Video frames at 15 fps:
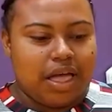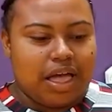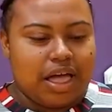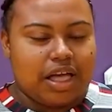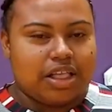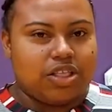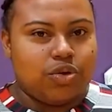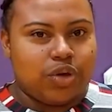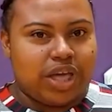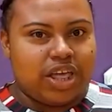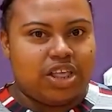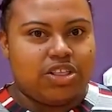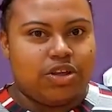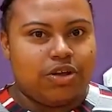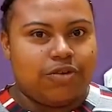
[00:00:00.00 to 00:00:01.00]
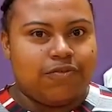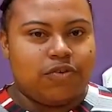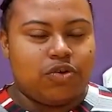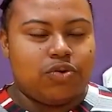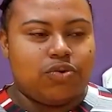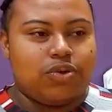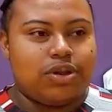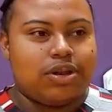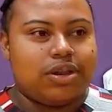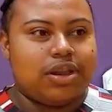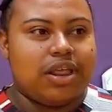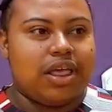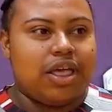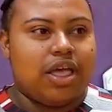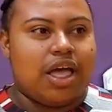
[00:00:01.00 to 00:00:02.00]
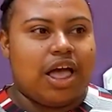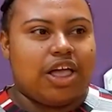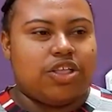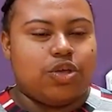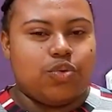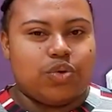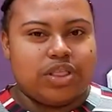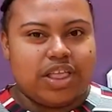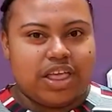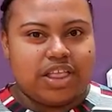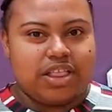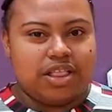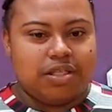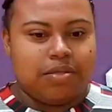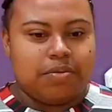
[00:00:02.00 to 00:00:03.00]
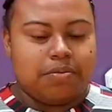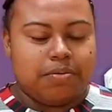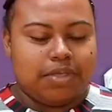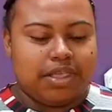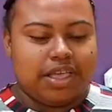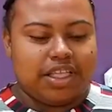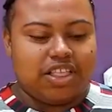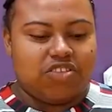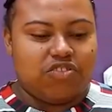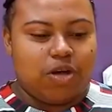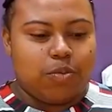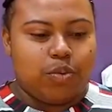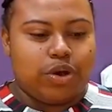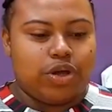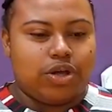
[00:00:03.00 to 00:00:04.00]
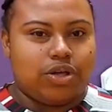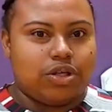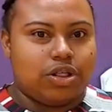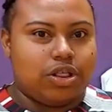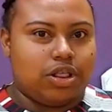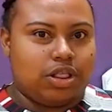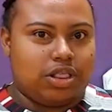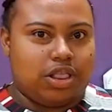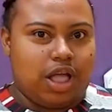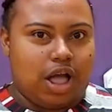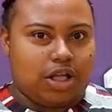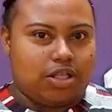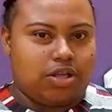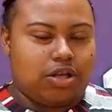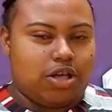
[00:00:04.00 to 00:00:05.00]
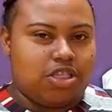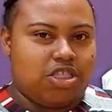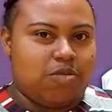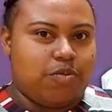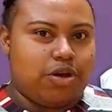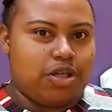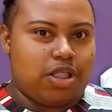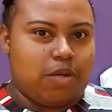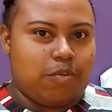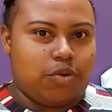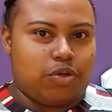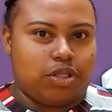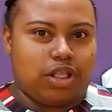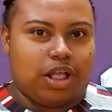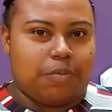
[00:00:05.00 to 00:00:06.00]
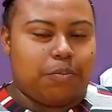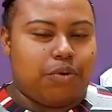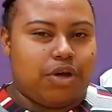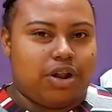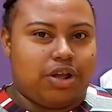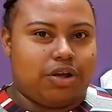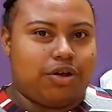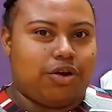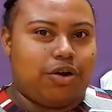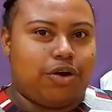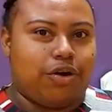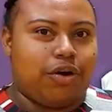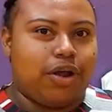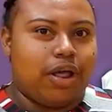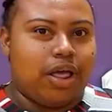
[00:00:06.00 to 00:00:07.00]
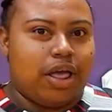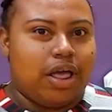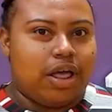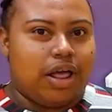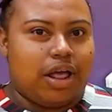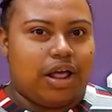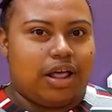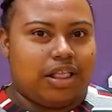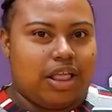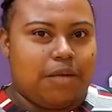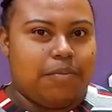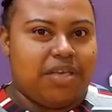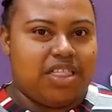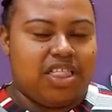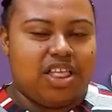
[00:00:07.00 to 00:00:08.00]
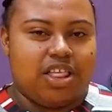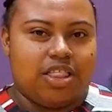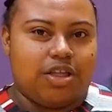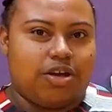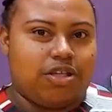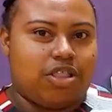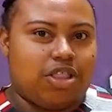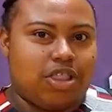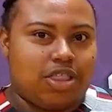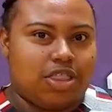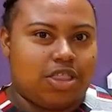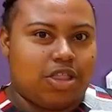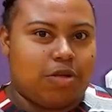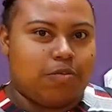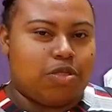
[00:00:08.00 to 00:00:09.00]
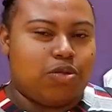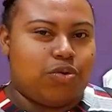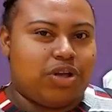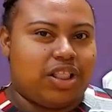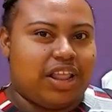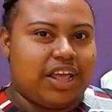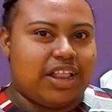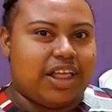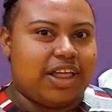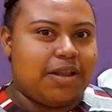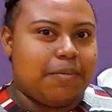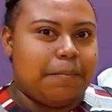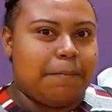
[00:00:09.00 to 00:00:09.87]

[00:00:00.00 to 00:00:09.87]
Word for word: and you get interviewed and you would then get the job where you could talk to customers about a product or as a business or some sort like that.